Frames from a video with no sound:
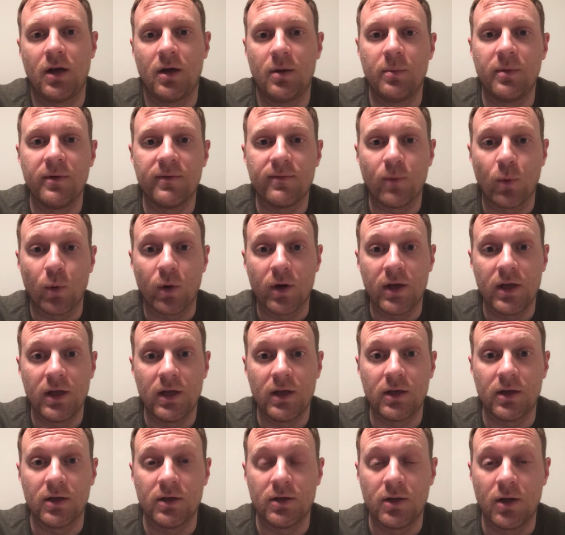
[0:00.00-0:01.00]
before he
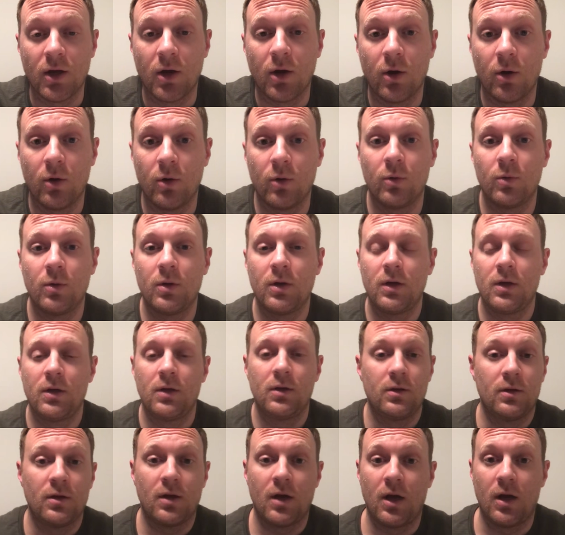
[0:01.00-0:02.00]
could go
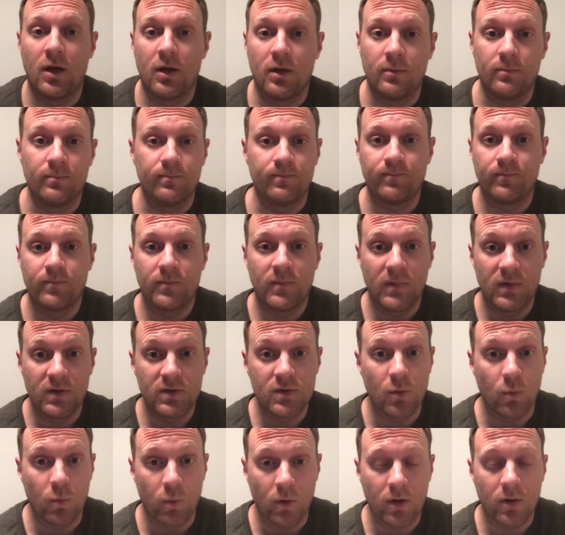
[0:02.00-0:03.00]

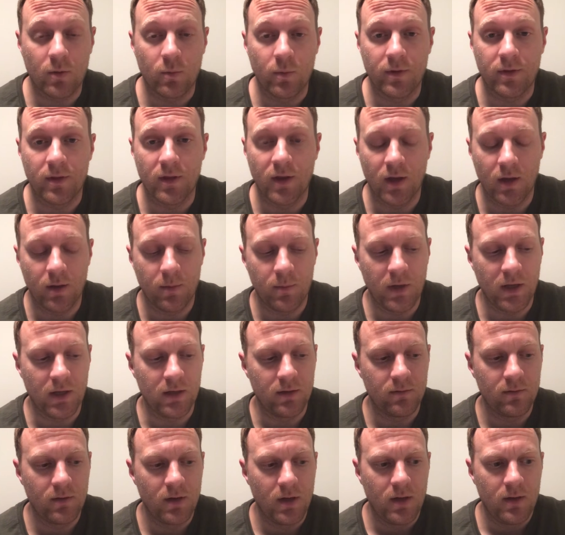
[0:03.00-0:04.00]
to work with them.
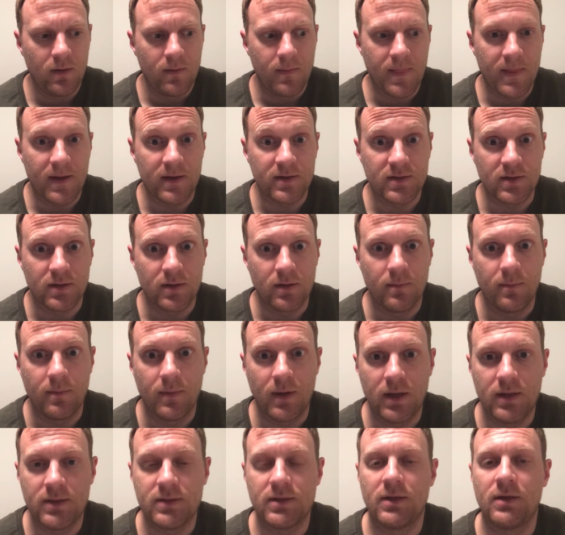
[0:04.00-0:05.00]
And that's an
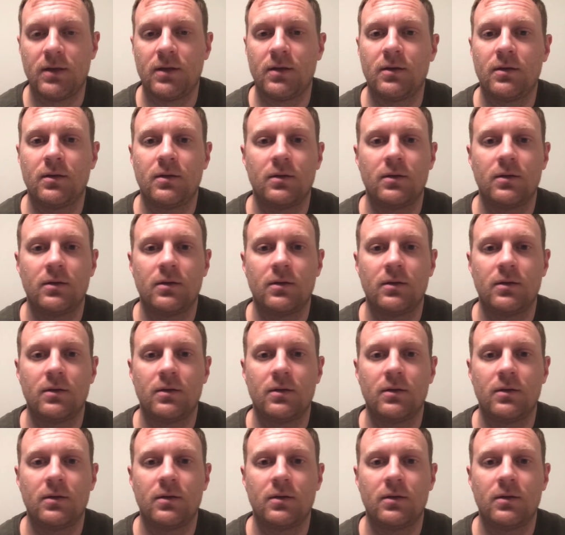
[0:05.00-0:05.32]
amazing